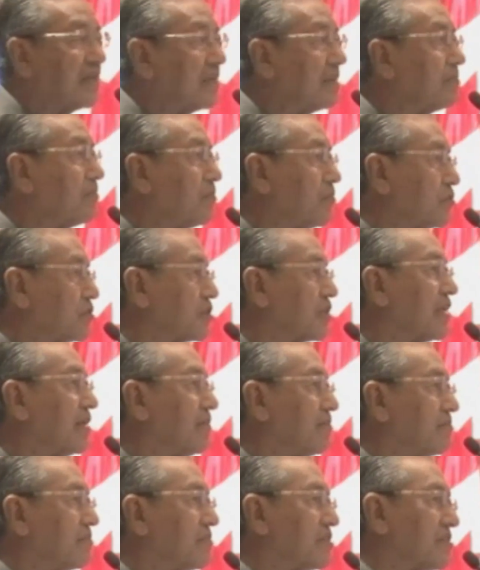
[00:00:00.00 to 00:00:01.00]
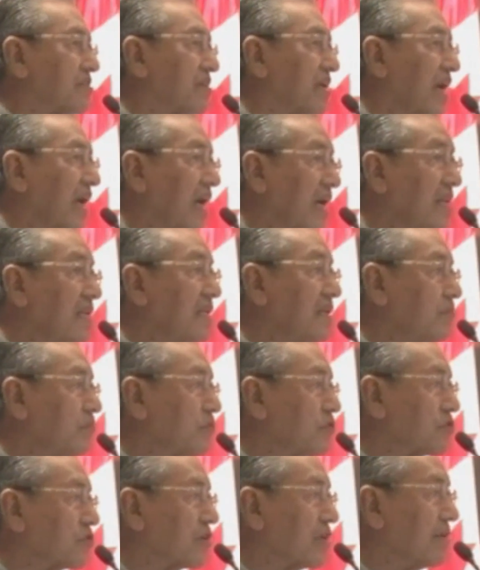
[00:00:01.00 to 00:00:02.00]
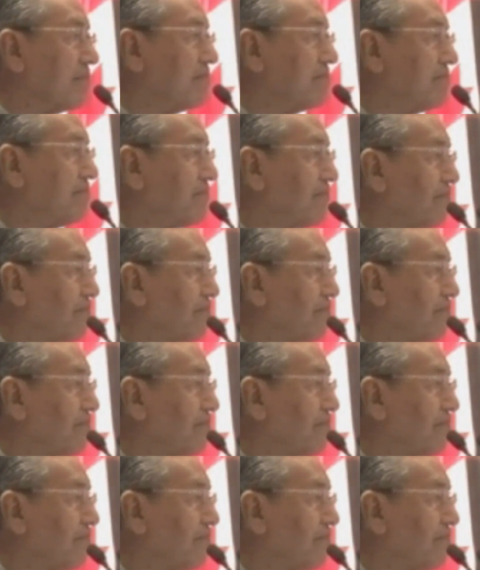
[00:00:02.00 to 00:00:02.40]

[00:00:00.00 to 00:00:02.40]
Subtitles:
Muslims, any Muslim.